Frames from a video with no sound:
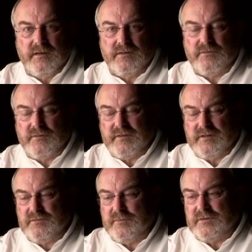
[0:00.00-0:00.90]
as a
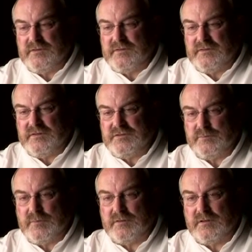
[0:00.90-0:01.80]
result of which the
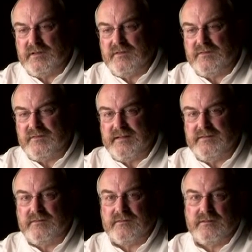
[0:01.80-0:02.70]
decision model is
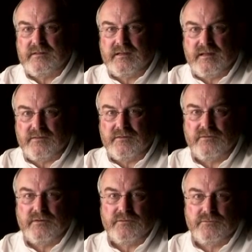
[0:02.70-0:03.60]
sense,
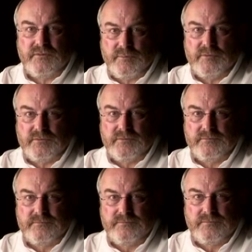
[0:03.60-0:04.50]
categorize, respond.
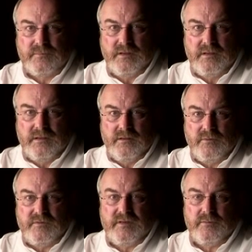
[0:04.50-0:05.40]

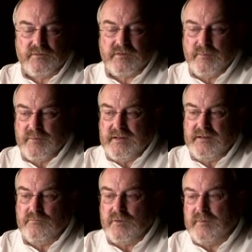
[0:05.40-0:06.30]
We see what's coming
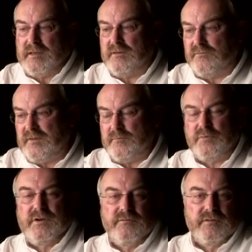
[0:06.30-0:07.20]
in, we make it
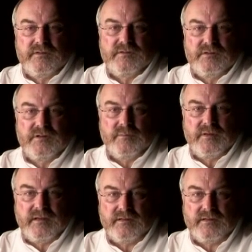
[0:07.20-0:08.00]
fit previously determined